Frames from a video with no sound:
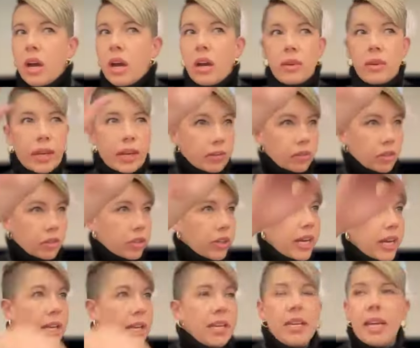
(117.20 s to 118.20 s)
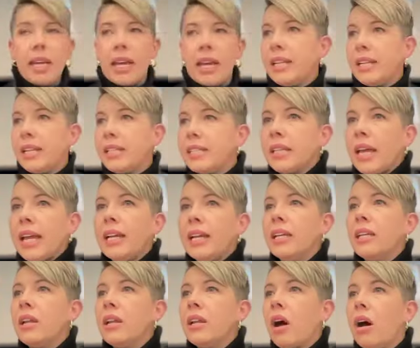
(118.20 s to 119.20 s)
Okay, great. It's like
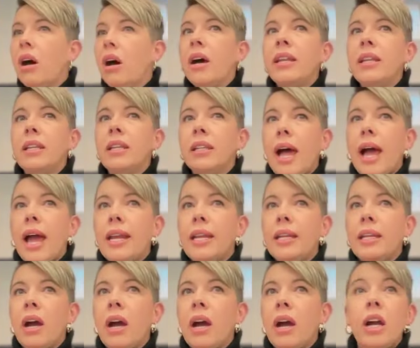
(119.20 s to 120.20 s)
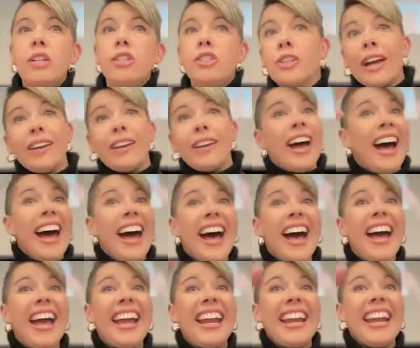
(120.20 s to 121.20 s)
an online hard drive.
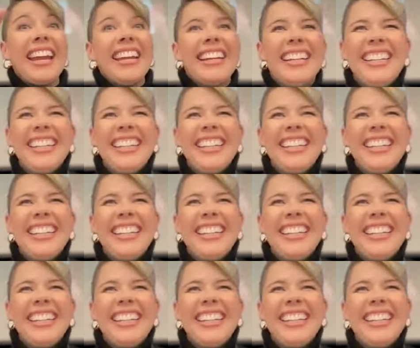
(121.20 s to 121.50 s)
Hi.